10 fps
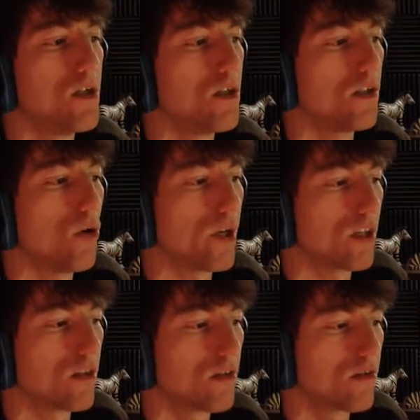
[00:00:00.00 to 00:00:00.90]
Loading.
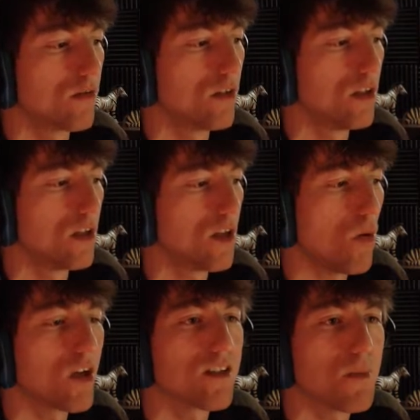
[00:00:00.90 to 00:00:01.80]
I
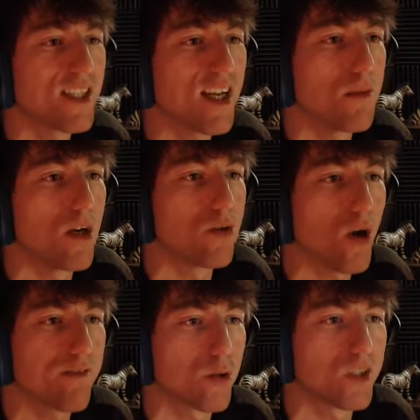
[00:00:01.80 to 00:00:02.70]
wanted my teddy bear. Do I
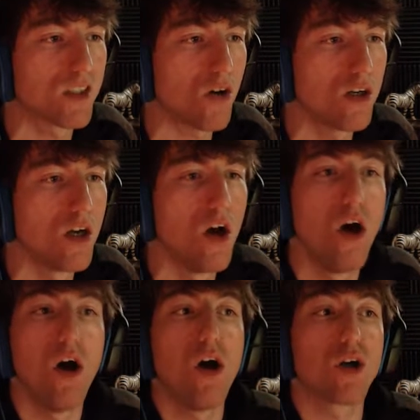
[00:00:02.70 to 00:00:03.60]
have to restart?
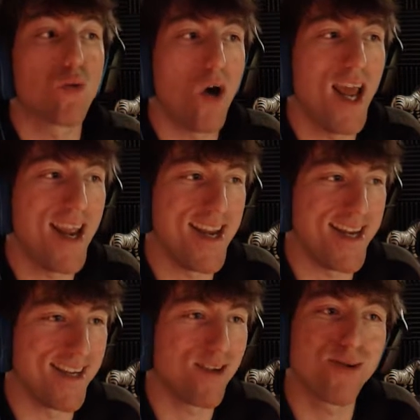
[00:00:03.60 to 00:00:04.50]

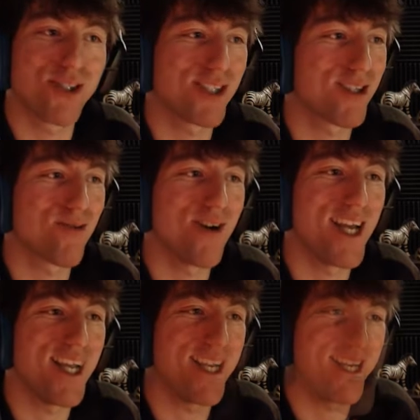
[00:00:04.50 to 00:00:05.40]
Great. Oh, just great.
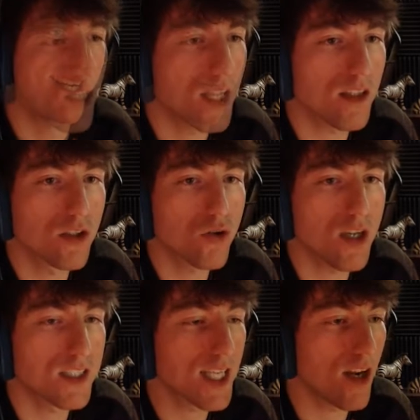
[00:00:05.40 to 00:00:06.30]
Okay, let's try
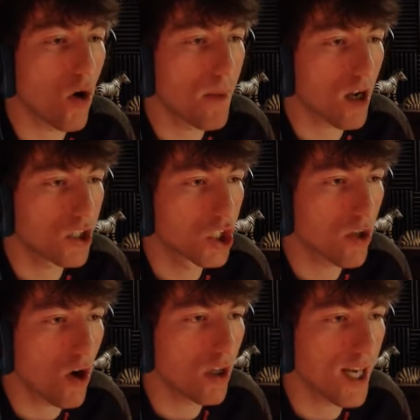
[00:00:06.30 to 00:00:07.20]
this again. Oh my god, she's
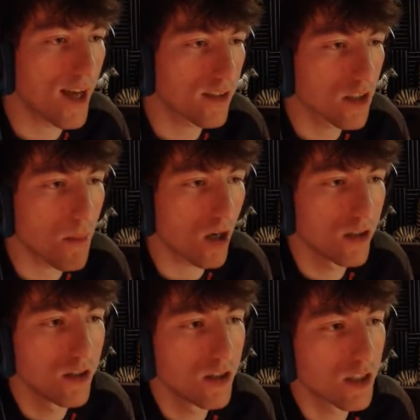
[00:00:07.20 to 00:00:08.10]
hauling ass. Come on.
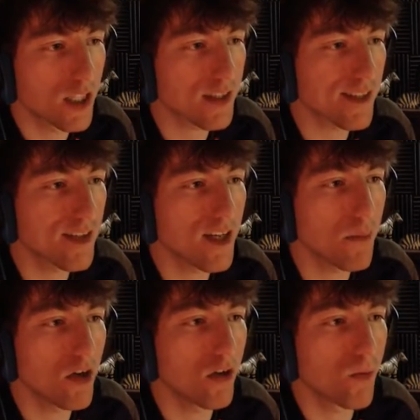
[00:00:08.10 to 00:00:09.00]
Get that teddy
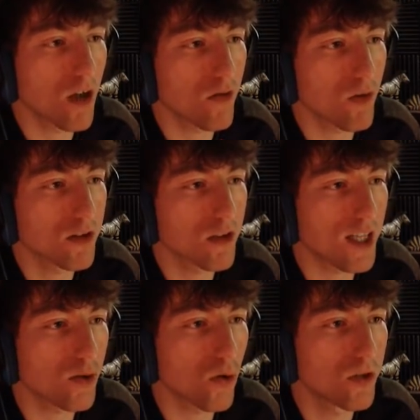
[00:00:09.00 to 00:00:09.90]
bear, and we gotta run to
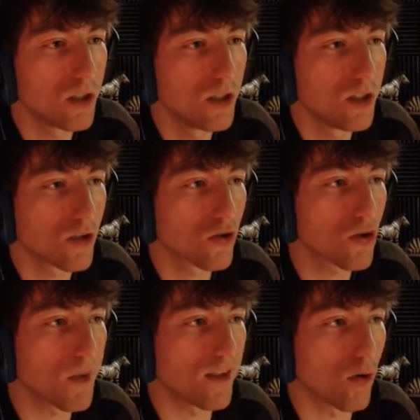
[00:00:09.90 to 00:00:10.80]
that door. There's so
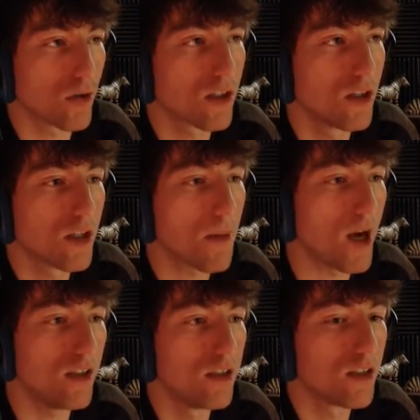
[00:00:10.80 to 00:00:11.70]
many doors. Come
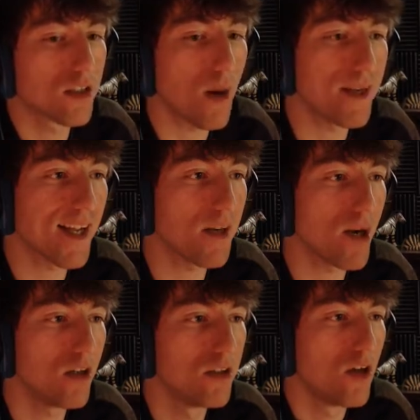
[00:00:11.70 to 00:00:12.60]
on, got my teddy
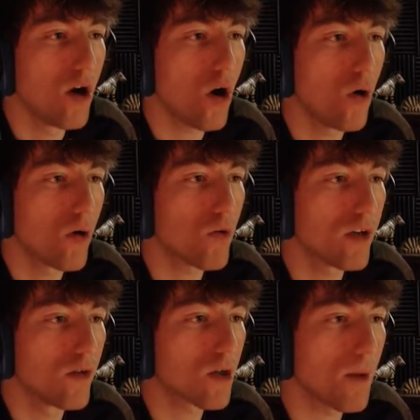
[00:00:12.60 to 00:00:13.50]
bear. Oh, run,
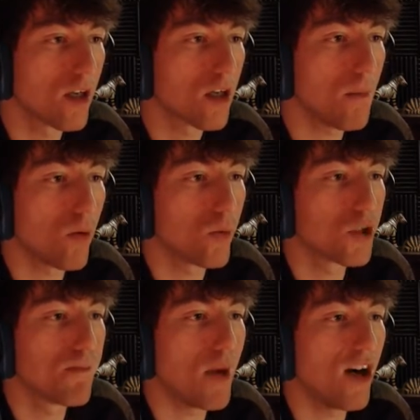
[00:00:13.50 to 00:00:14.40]
come on, come on. We're
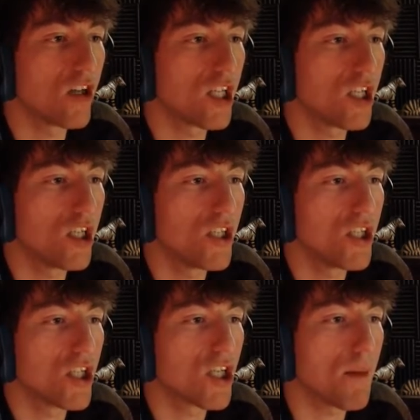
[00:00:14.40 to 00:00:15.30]
barely
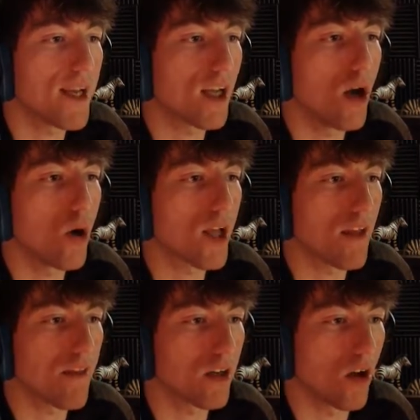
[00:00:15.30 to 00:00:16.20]
gonna make it. Okay,
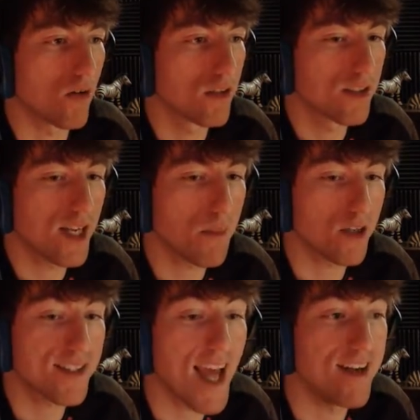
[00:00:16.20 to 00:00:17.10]
there you go. Teddy bear,
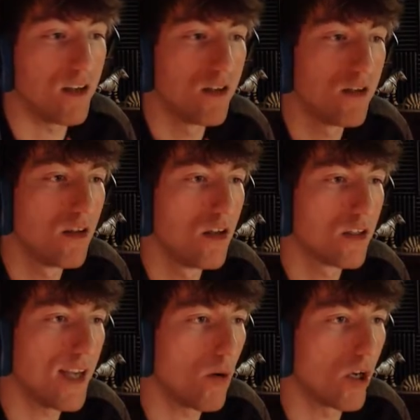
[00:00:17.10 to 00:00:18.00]
10.
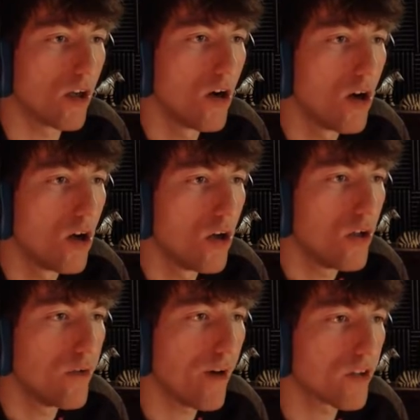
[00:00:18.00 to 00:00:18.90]
Now what?
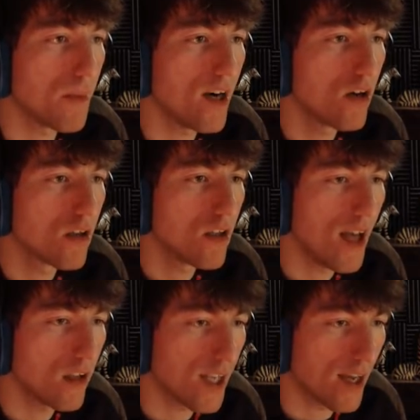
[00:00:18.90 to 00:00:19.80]
You found the bear?
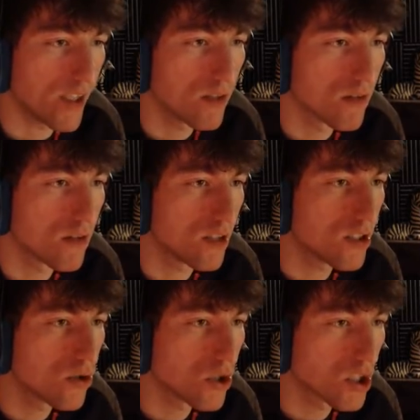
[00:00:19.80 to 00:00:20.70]
Hell yeah, I did.
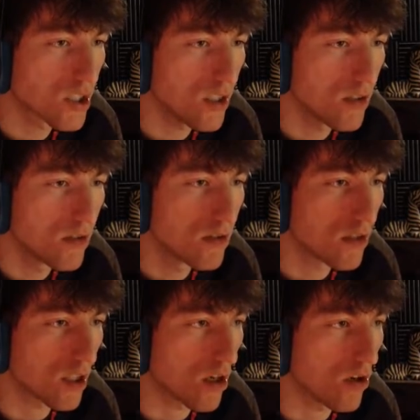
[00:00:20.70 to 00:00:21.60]
Didn't you just see?
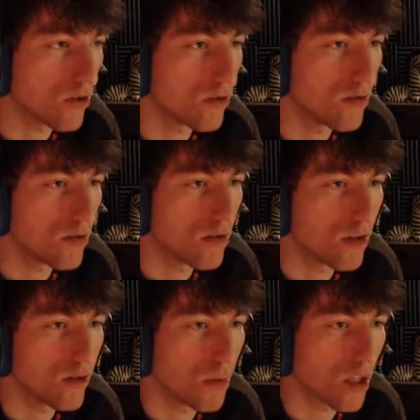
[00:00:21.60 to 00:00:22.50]
Like, are you, are
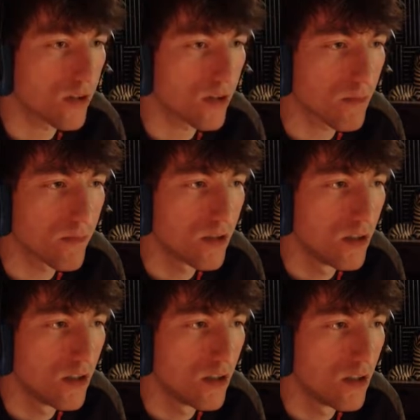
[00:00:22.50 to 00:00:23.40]
you blind or something?
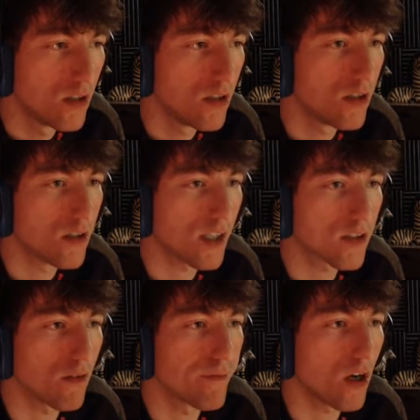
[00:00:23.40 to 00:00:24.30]
That's
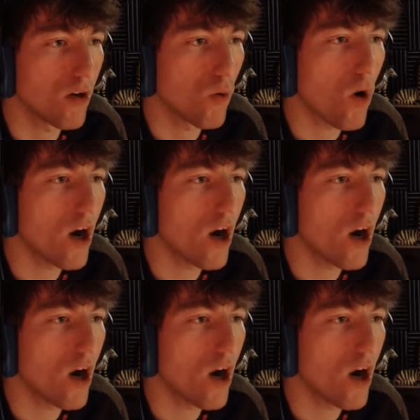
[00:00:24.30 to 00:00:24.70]
on fire. Why are